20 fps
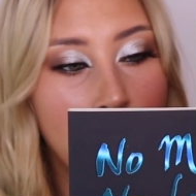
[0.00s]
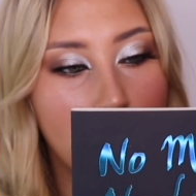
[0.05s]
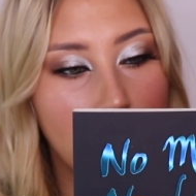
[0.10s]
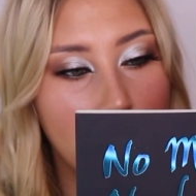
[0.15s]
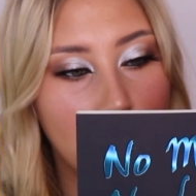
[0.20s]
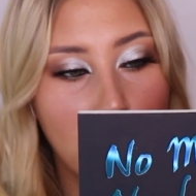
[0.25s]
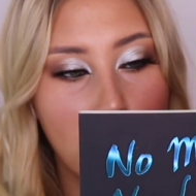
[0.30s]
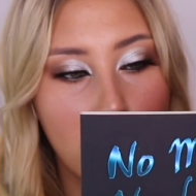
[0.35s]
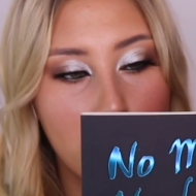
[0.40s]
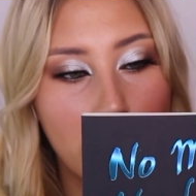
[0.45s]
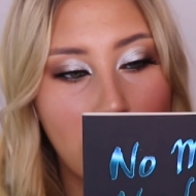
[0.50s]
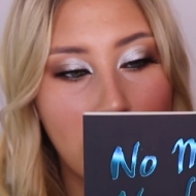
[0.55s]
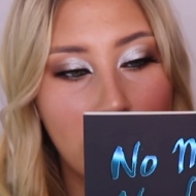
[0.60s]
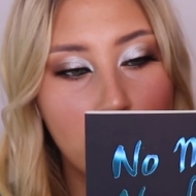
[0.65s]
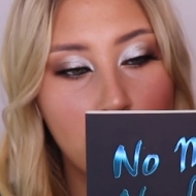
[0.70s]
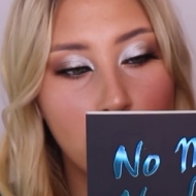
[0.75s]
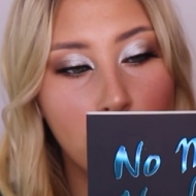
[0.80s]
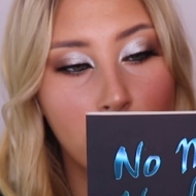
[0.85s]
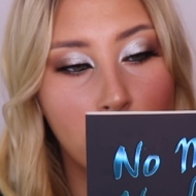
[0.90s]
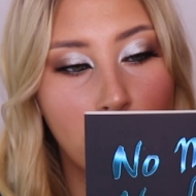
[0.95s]
In No
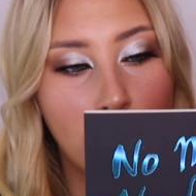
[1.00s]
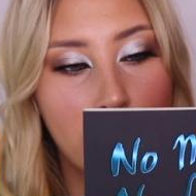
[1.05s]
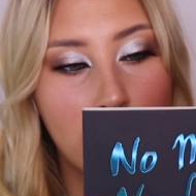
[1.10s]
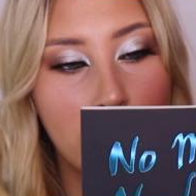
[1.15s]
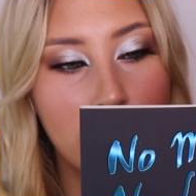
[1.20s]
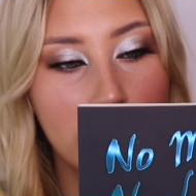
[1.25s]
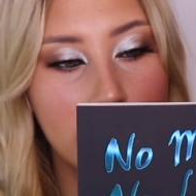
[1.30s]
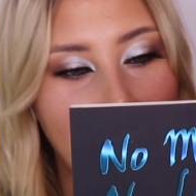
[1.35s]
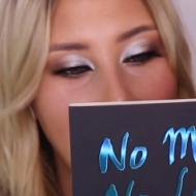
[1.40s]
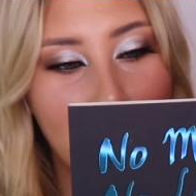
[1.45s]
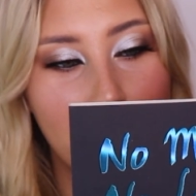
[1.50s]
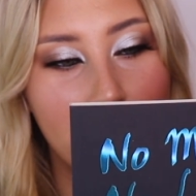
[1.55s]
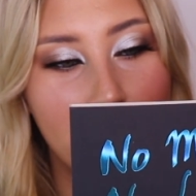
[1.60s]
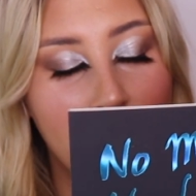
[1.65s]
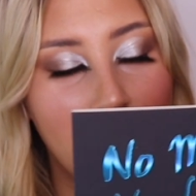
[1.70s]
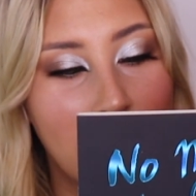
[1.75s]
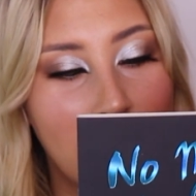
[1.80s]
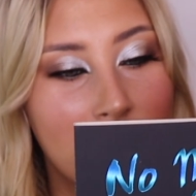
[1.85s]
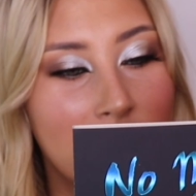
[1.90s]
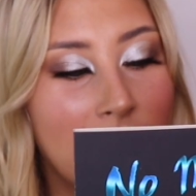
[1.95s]
Mud, No Lotus, I don't
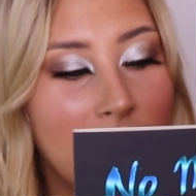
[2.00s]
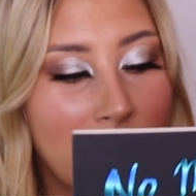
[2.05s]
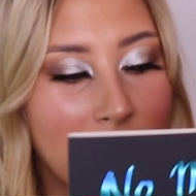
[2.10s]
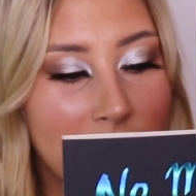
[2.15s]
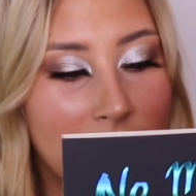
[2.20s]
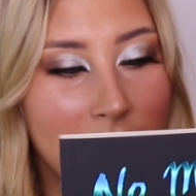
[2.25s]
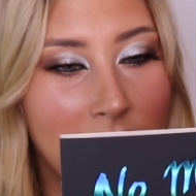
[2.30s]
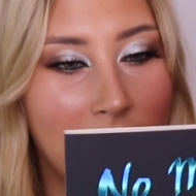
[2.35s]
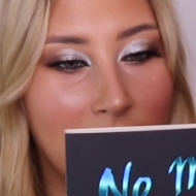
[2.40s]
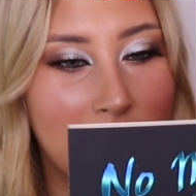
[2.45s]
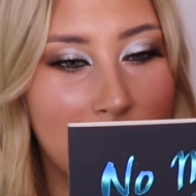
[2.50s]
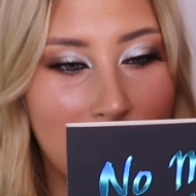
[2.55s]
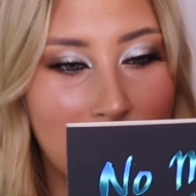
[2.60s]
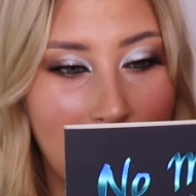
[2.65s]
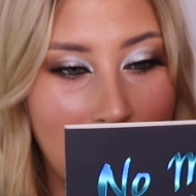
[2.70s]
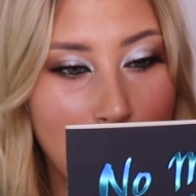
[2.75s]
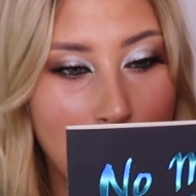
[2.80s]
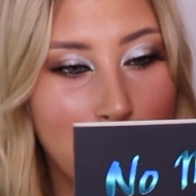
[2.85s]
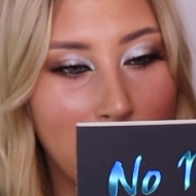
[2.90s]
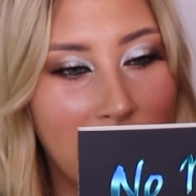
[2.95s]
know how to say this guy's
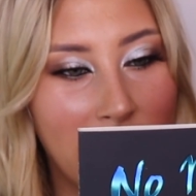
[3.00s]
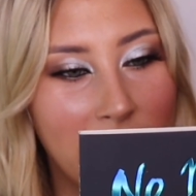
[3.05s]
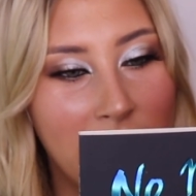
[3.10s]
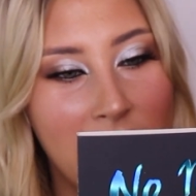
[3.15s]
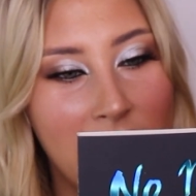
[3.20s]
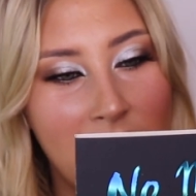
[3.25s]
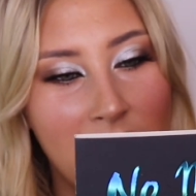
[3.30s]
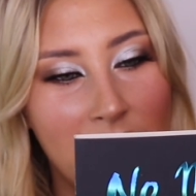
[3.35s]
name, but